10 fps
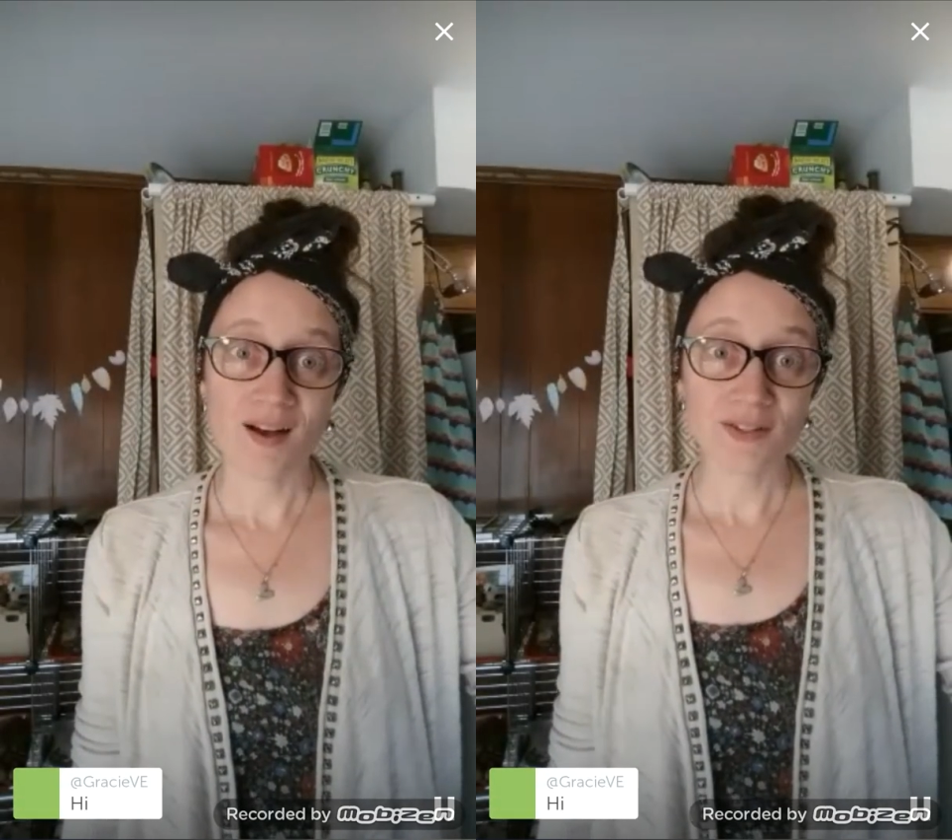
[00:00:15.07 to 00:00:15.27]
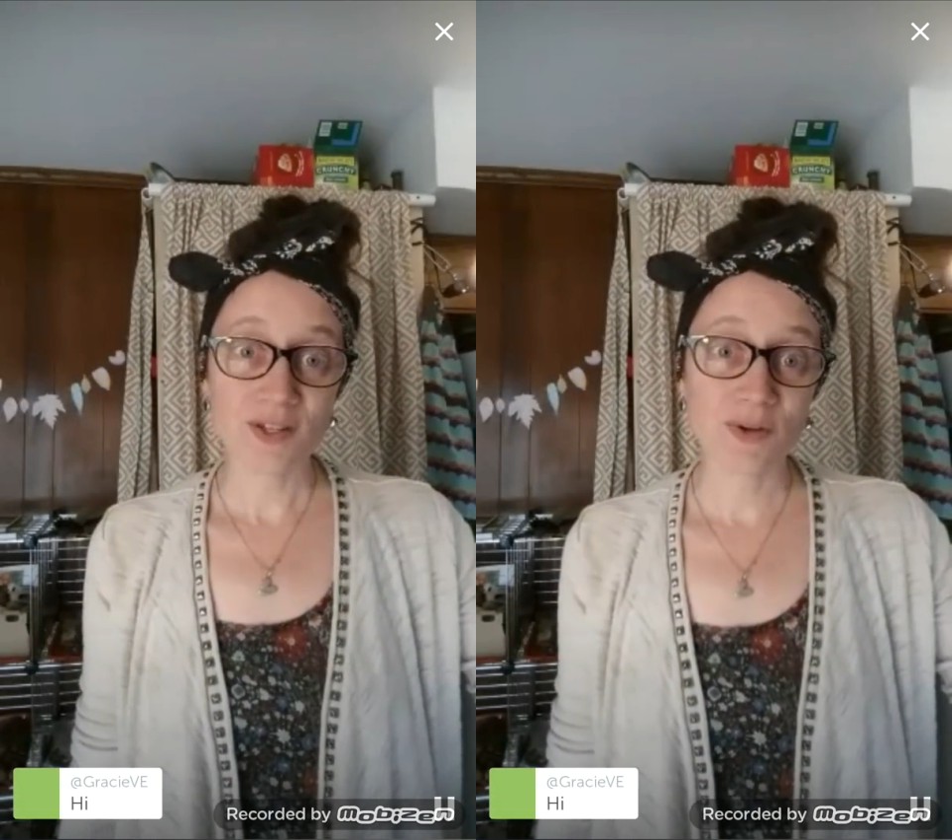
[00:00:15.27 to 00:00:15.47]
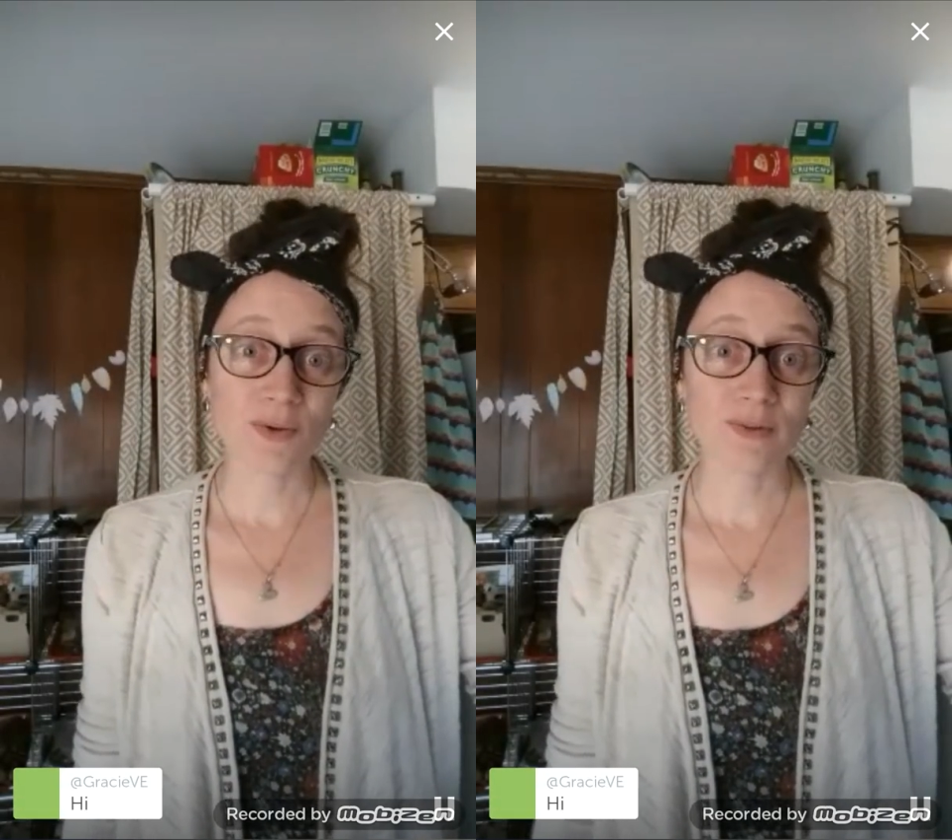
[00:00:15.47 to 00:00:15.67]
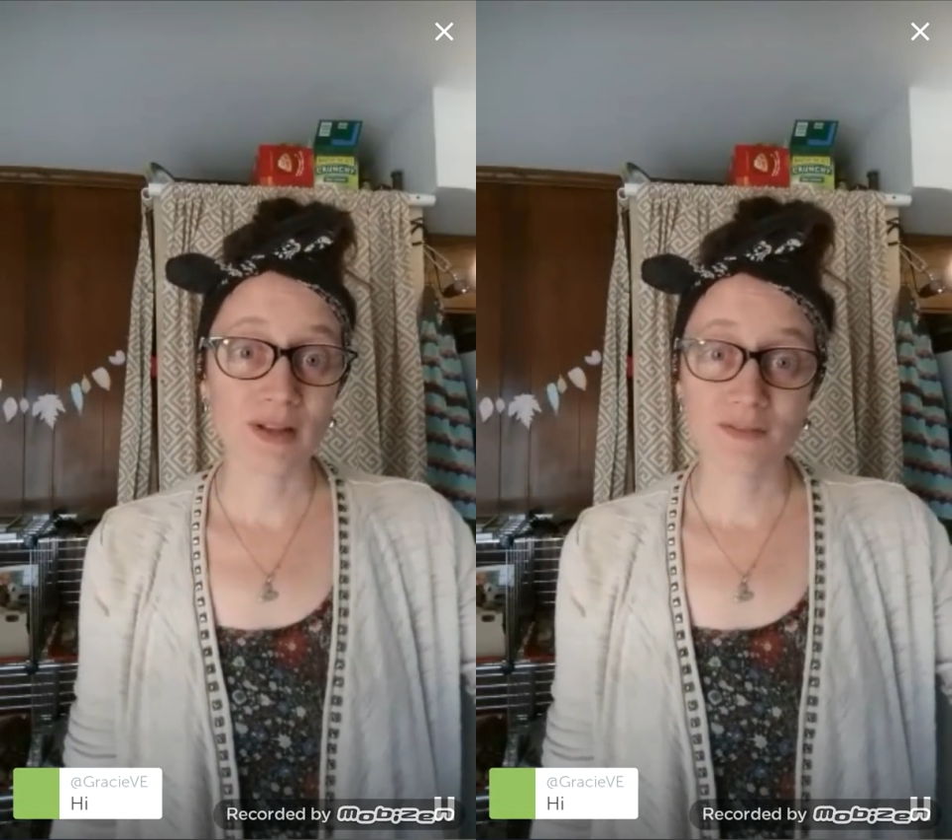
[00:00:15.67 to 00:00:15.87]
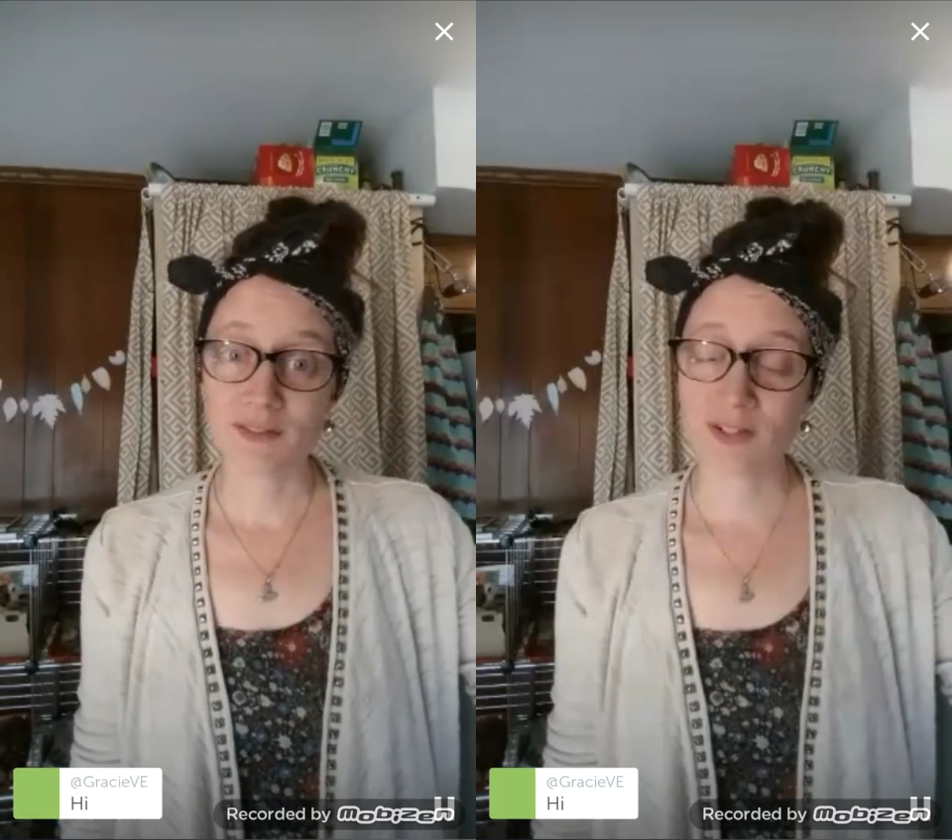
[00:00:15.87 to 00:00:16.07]
I also
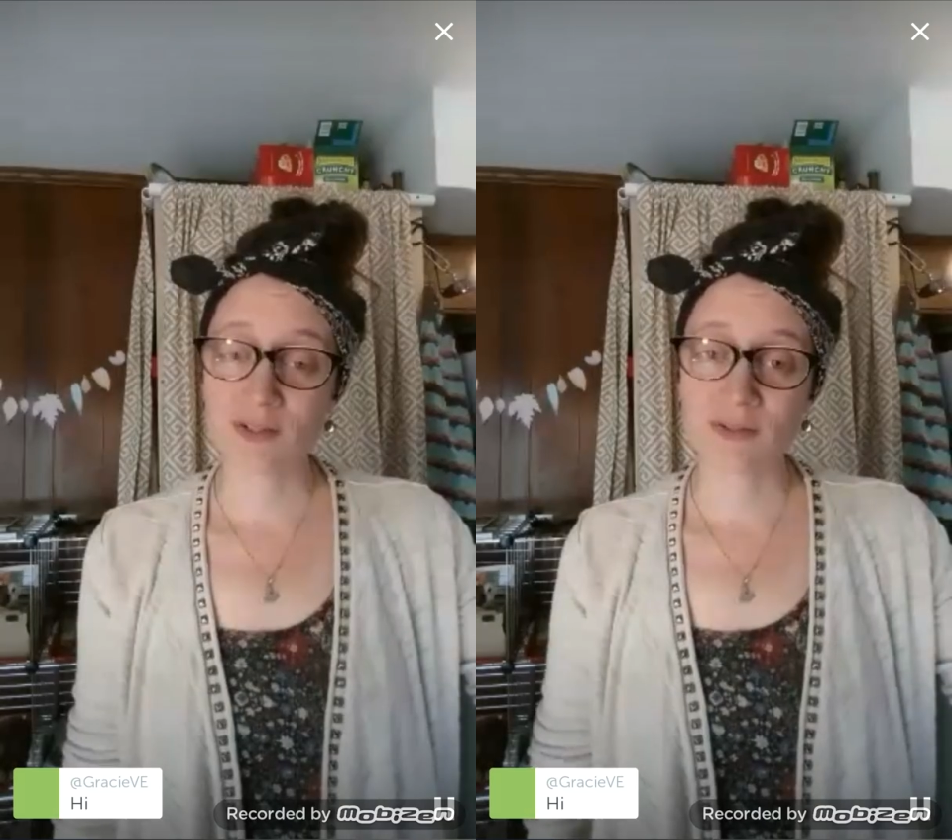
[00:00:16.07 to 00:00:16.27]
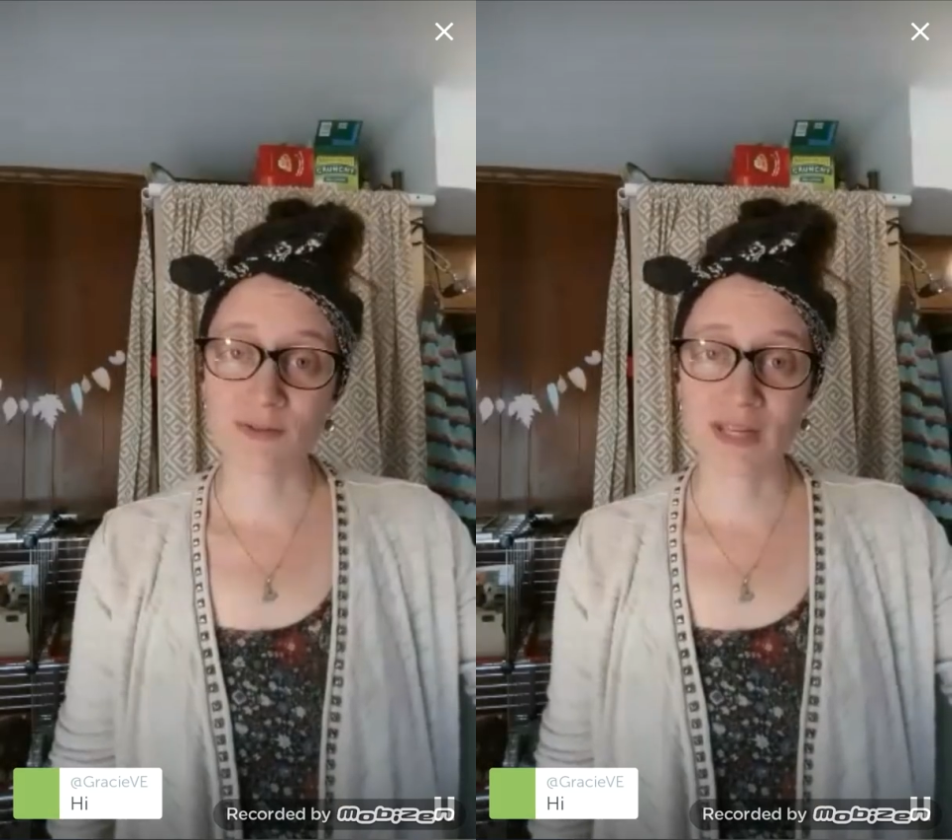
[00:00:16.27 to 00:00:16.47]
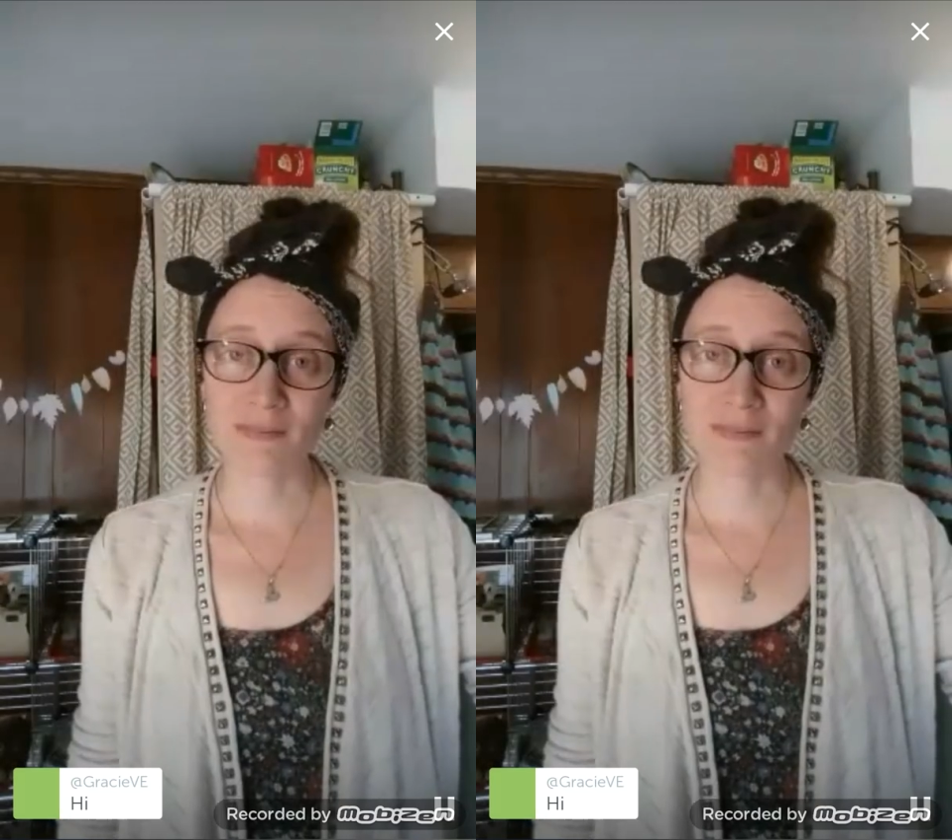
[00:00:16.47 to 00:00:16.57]
love to